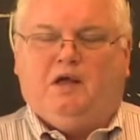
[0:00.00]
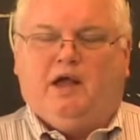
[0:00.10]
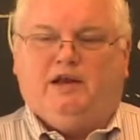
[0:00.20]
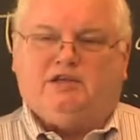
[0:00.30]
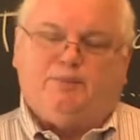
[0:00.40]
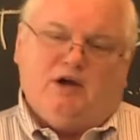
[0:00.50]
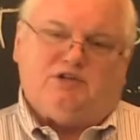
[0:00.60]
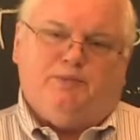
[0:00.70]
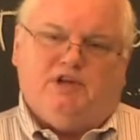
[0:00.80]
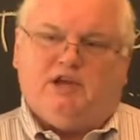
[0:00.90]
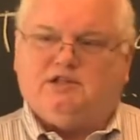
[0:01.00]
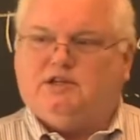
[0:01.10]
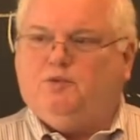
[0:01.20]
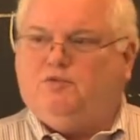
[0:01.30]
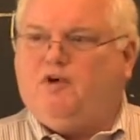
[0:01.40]
And he's supposed to be
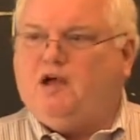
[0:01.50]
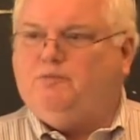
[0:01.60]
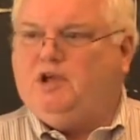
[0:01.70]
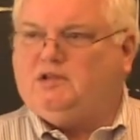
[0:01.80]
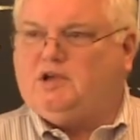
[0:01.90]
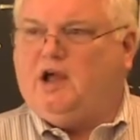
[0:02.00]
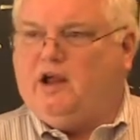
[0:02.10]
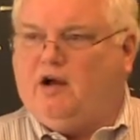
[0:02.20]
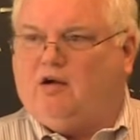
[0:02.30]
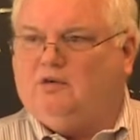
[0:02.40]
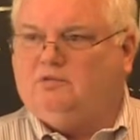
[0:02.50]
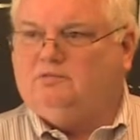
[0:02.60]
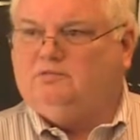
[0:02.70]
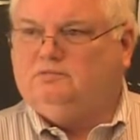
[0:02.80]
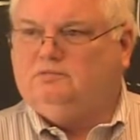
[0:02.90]
testing with 5 psi air,
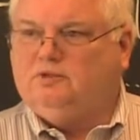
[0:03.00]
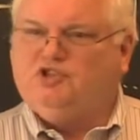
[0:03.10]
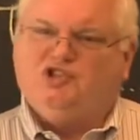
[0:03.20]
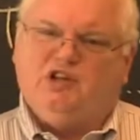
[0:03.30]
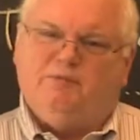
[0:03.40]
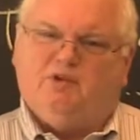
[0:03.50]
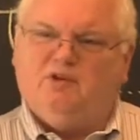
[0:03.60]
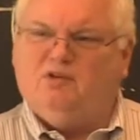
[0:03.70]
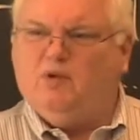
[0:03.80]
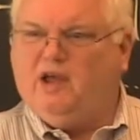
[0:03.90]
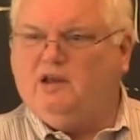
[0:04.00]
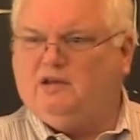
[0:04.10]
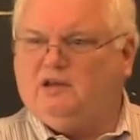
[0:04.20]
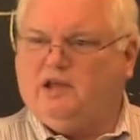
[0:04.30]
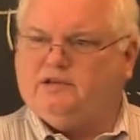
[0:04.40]
which is typical way
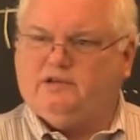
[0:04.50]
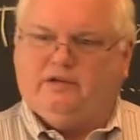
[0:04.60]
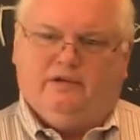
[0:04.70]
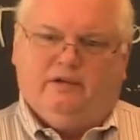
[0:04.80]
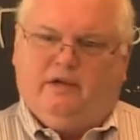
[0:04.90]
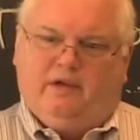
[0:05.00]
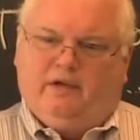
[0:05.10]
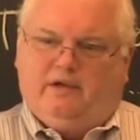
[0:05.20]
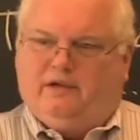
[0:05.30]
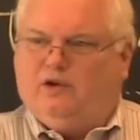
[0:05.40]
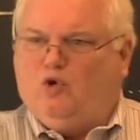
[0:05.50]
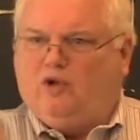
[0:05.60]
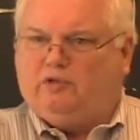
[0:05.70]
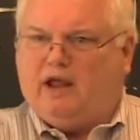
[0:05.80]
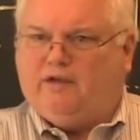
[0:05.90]
to test a, an
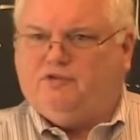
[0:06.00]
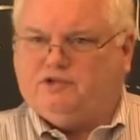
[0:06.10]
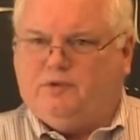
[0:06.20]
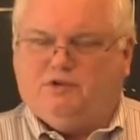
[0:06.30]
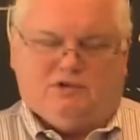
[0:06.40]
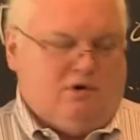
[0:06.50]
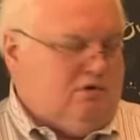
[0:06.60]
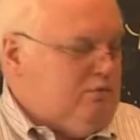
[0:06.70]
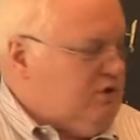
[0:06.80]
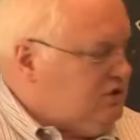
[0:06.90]
oil tank for someone's home or